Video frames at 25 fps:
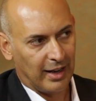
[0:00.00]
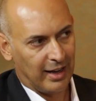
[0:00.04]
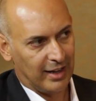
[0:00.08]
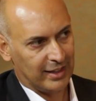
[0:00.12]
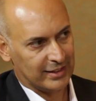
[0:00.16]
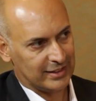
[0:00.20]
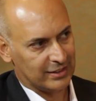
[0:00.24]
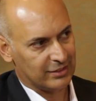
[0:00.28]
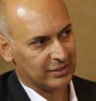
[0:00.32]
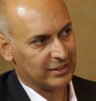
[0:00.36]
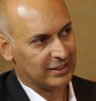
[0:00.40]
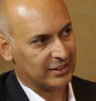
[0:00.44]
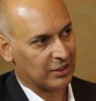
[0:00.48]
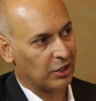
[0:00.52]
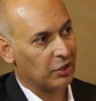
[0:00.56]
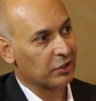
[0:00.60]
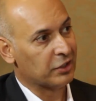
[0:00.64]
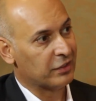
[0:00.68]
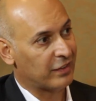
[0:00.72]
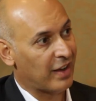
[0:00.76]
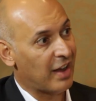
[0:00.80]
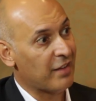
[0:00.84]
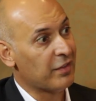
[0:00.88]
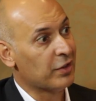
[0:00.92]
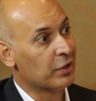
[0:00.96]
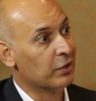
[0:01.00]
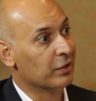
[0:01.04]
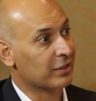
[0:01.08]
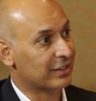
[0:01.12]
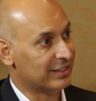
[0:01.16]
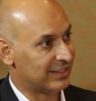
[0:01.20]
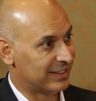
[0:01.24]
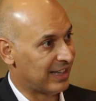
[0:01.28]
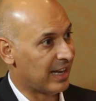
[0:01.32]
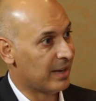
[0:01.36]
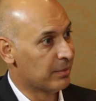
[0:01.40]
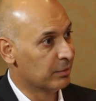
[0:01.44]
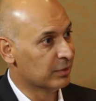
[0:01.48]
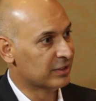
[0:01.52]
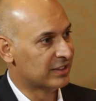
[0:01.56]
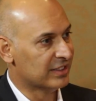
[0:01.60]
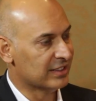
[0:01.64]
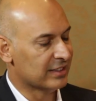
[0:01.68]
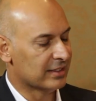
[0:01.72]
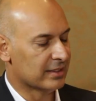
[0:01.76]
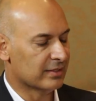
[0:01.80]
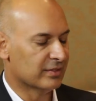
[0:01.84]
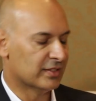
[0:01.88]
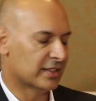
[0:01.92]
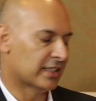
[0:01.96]
as a result of having all these cable
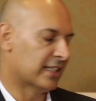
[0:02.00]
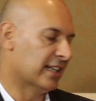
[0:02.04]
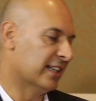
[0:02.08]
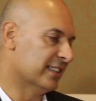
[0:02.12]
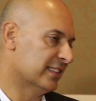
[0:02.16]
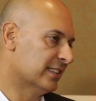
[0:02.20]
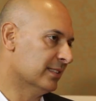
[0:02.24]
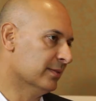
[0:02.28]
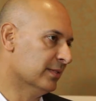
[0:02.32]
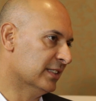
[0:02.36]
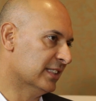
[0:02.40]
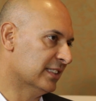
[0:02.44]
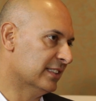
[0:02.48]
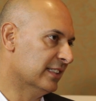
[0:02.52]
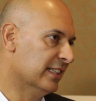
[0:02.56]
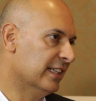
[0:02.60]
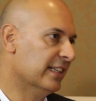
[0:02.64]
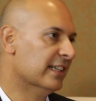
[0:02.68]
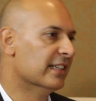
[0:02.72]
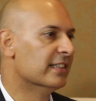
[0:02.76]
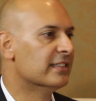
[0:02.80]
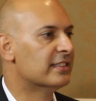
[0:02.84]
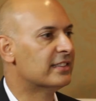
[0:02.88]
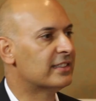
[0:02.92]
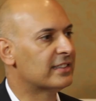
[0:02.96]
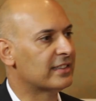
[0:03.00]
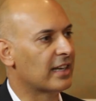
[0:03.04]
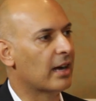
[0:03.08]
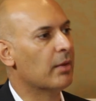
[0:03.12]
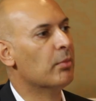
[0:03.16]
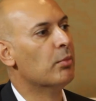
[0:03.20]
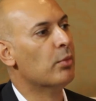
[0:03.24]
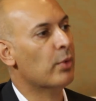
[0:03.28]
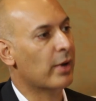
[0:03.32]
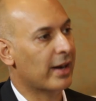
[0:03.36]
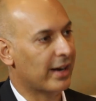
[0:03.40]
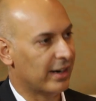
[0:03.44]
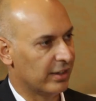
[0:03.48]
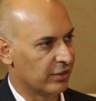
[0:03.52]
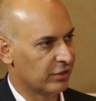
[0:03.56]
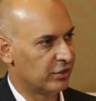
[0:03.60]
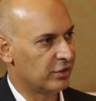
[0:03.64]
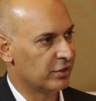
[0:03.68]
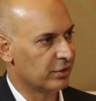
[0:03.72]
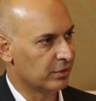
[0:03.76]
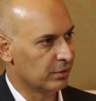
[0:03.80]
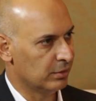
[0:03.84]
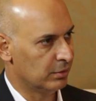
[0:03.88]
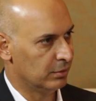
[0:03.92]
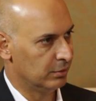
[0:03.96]
systems, the customers needed somewhere
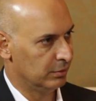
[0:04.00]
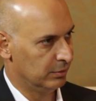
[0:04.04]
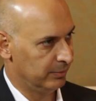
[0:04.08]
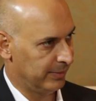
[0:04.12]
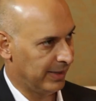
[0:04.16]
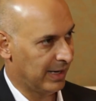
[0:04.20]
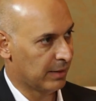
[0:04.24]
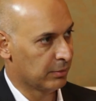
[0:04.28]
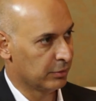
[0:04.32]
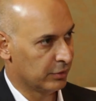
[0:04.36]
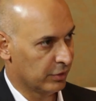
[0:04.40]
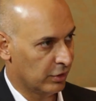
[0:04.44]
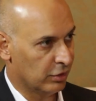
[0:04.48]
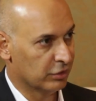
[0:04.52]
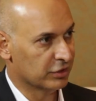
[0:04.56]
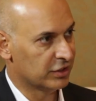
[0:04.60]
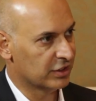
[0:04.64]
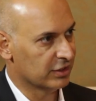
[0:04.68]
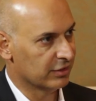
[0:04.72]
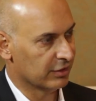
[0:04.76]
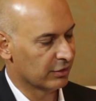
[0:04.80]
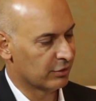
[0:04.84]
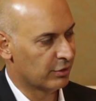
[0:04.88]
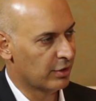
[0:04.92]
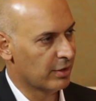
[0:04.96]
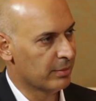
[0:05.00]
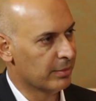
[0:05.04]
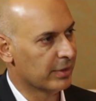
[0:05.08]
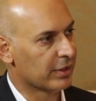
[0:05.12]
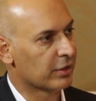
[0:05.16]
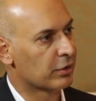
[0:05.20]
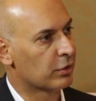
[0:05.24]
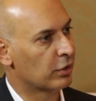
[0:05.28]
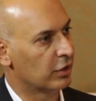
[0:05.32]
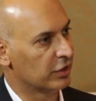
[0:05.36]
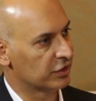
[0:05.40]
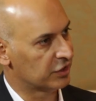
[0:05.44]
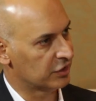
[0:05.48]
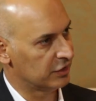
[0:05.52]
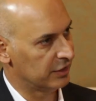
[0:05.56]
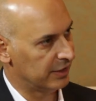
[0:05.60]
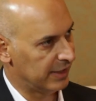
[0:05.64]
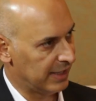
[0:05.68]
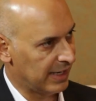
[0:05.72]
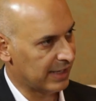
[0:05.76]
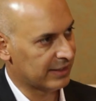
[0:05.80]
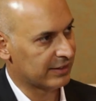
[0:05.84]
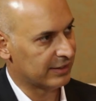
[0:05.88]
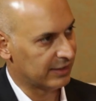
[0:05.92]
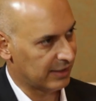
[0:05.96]
to be able to host their equipment, cross
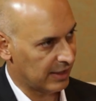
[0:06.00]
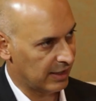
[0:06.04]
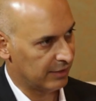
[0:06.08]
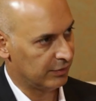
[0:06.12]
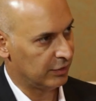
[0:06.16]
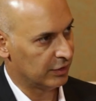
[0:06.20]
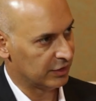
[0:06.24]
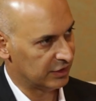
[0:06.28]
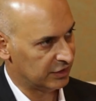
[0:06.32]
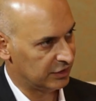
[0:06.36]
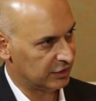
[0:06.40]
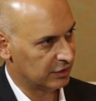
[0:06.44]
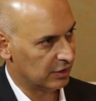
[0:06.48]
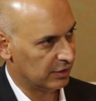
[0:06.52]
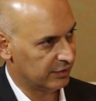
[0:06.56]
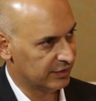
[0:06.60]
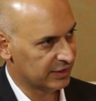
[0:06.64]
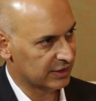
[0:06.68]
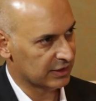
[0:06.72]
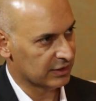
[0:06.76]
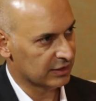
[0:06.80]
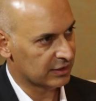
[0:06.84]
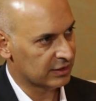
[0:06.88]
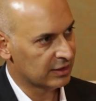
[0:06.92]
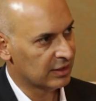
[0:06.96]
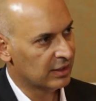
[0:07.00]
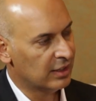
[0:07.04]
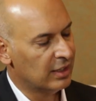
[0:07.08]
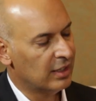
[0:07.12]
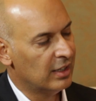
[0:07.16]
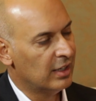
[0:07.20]
connect, and have all these services.